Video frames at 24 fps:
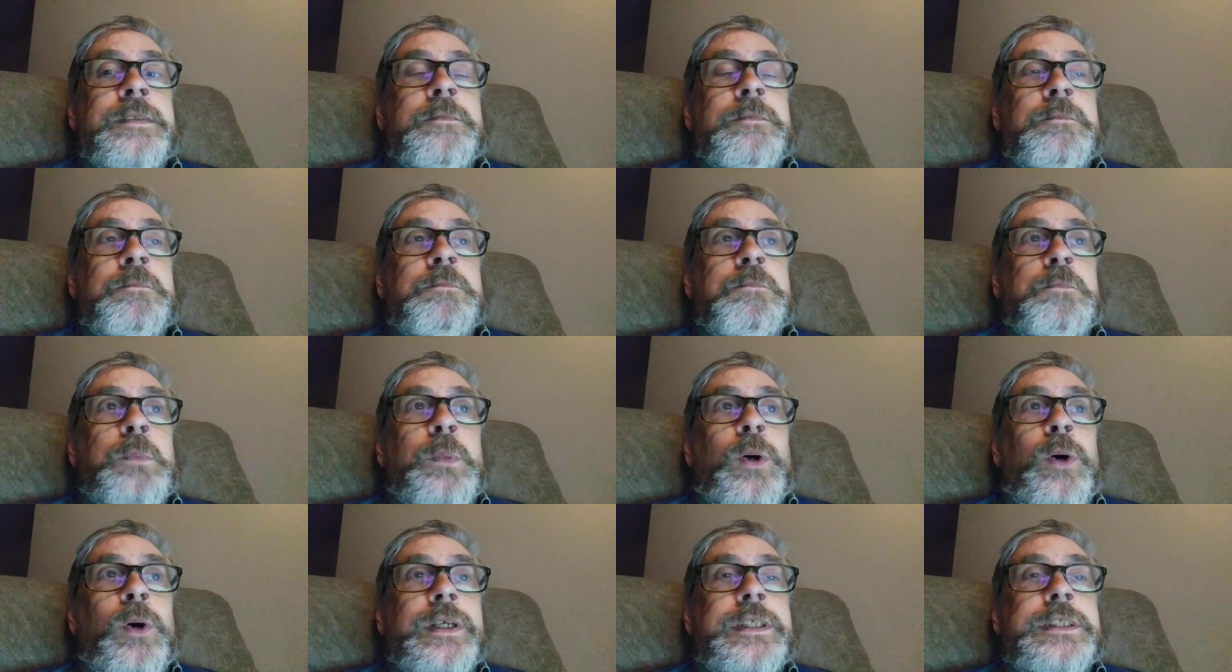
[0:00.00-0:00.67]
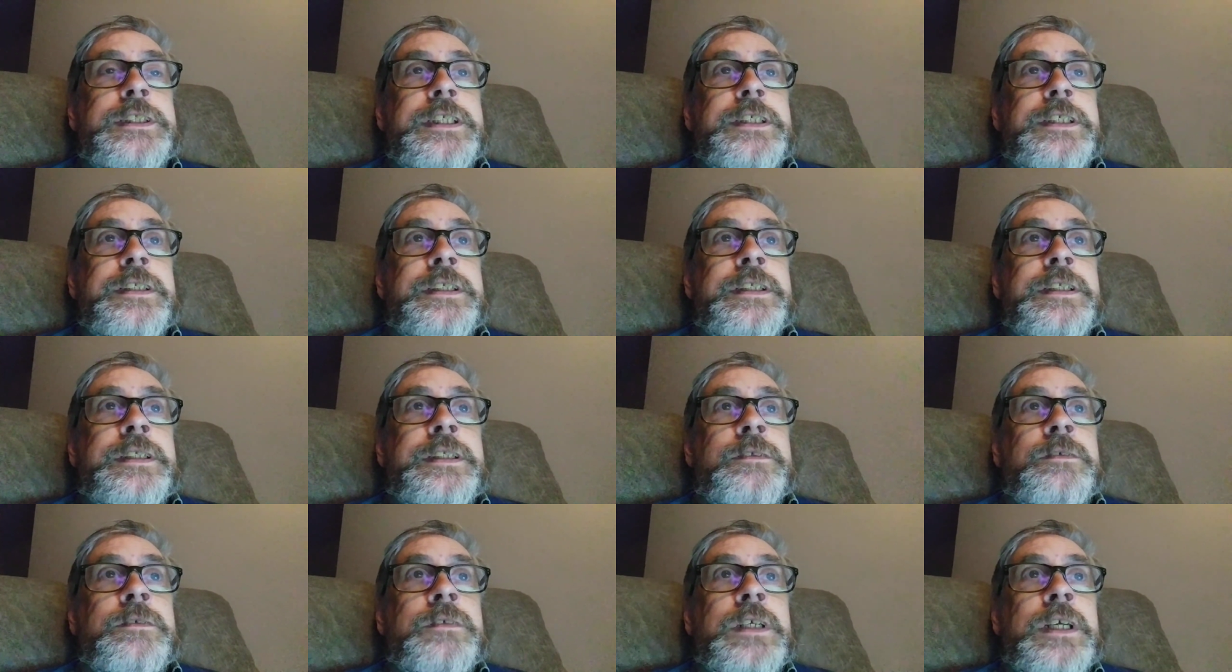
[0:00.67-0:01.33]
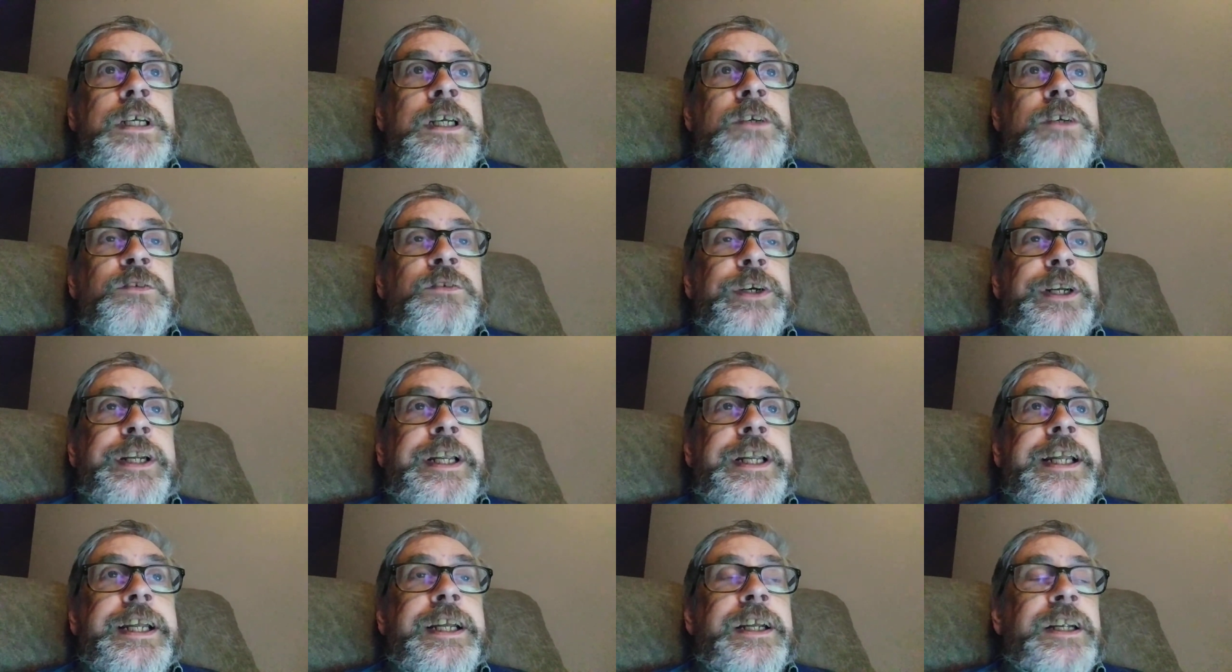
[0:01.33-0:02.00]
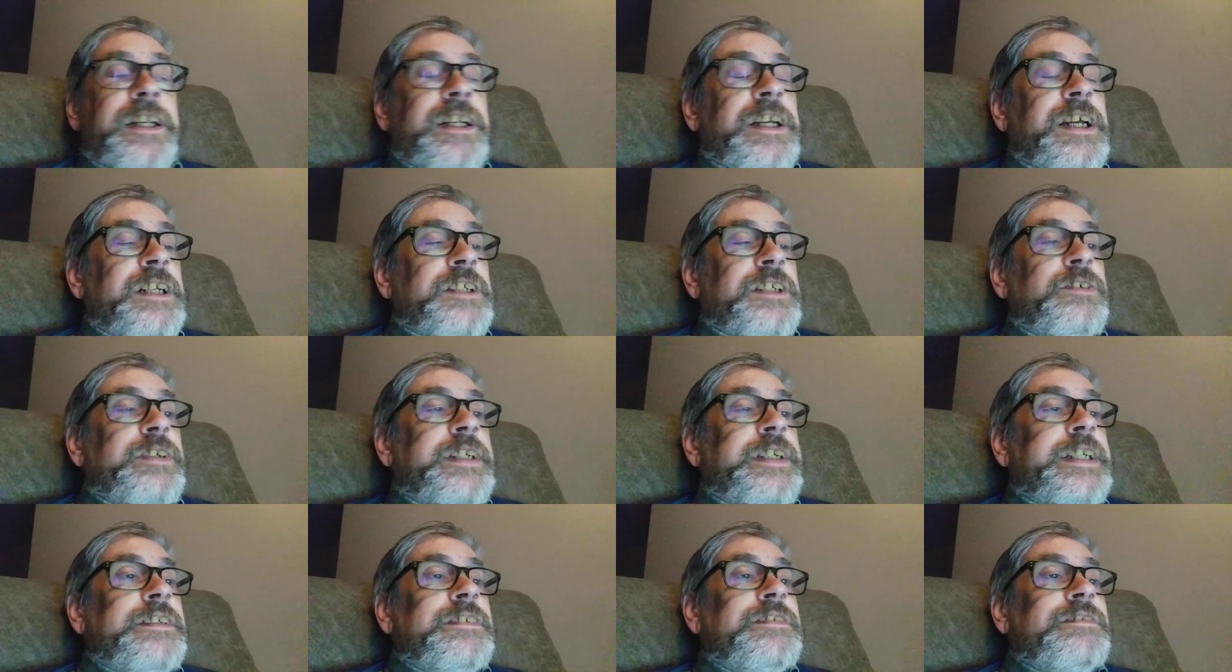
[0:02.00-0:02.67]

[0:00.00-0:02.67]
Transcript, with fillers: boys in for King and Country.